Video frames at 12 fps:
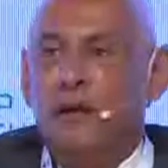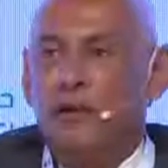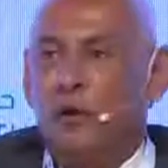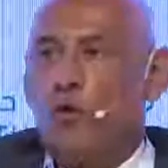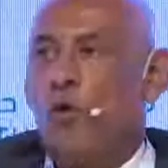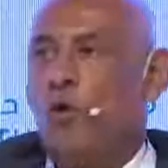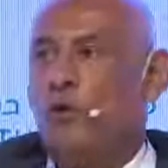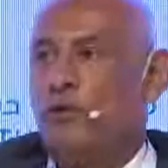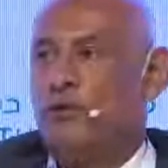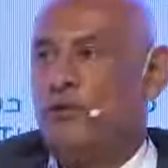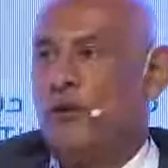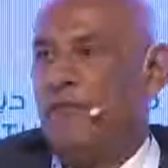the
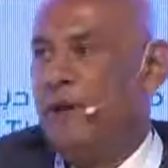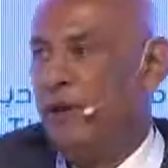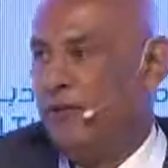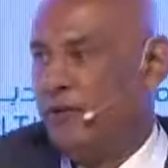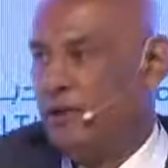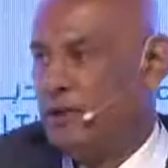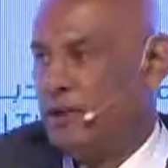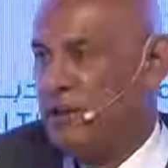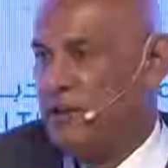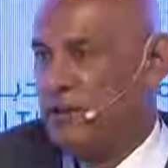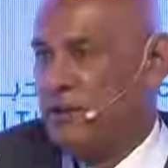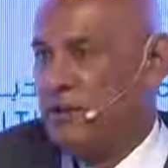cause of many of the
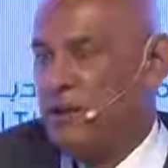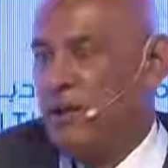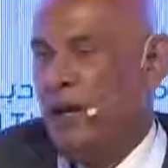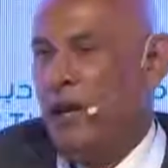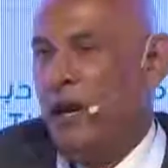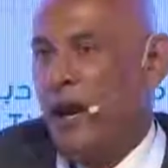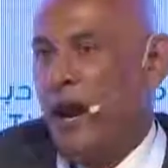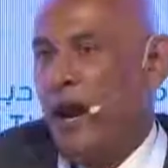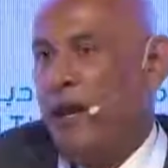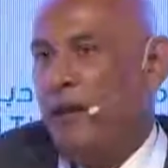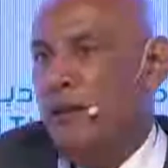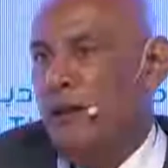diseases.
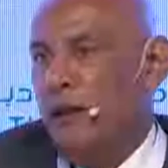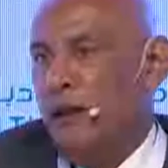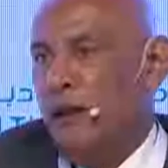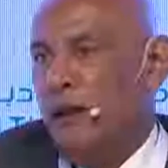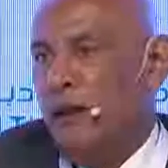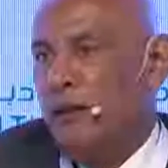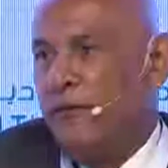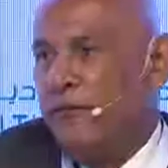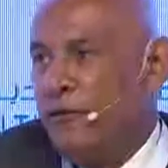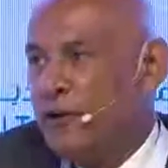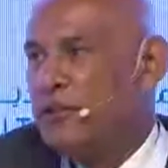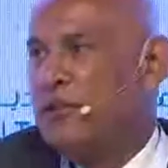And the
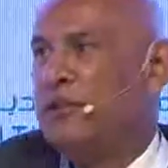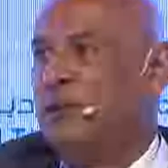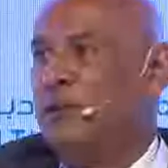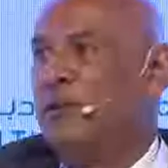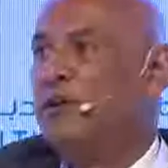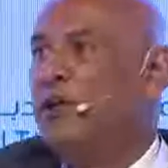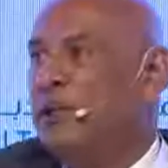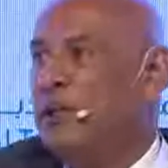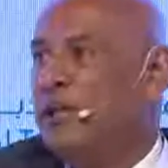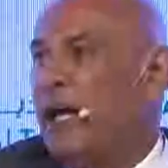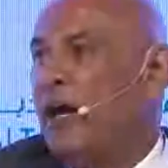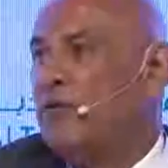first thirty
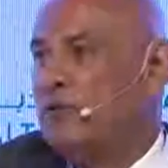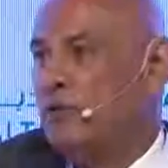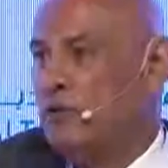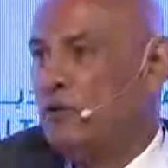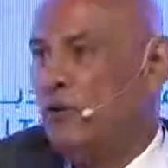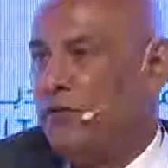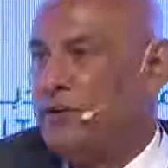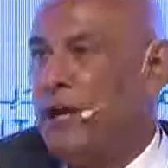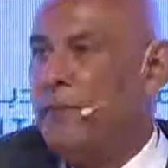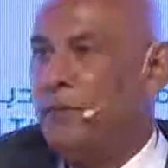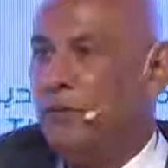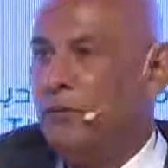thousand or so of
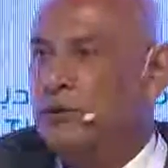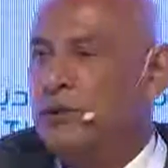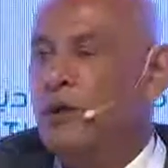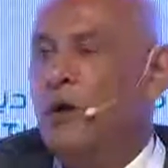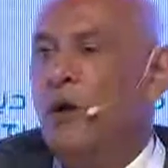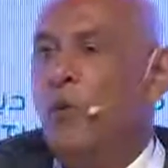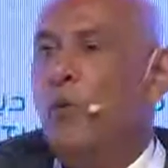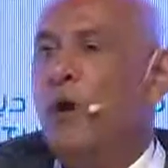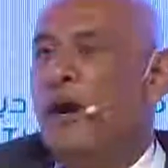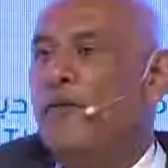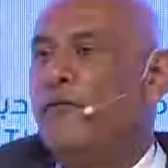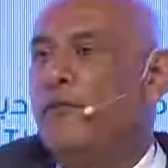samples
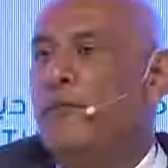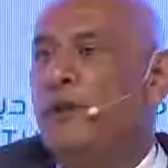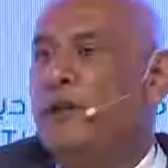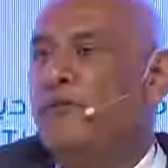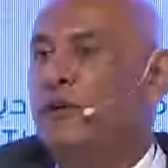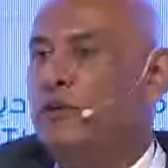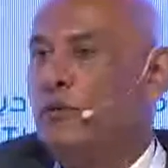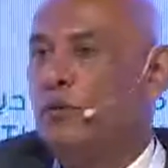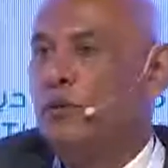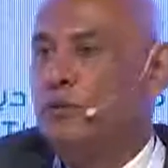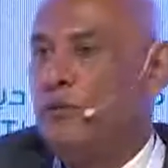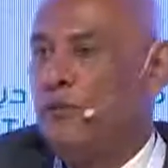were from
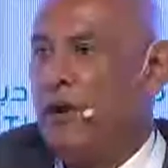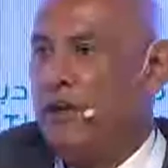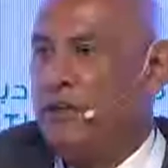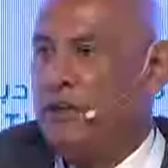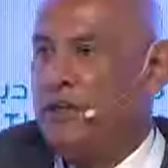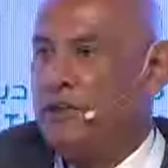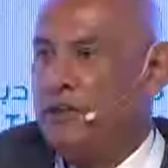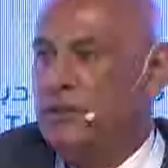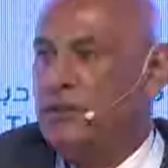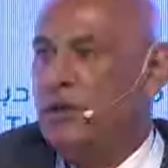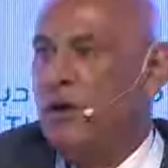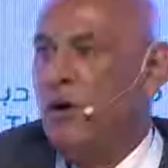individuals with rare
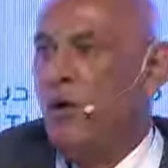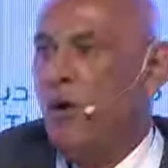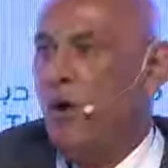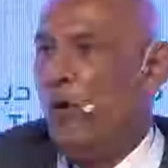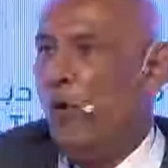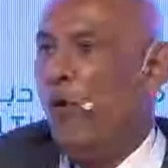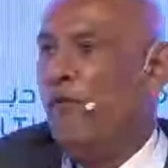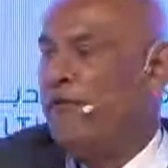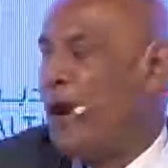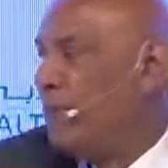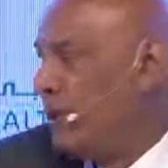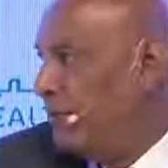diseases or, or
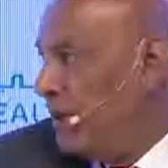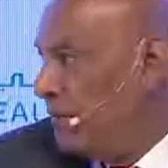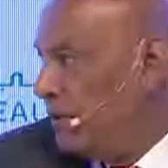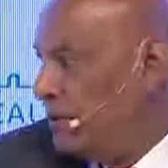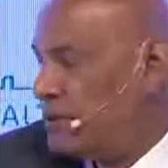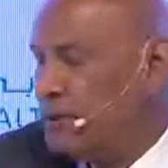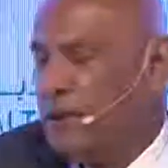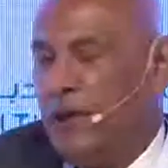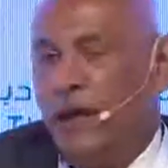family members.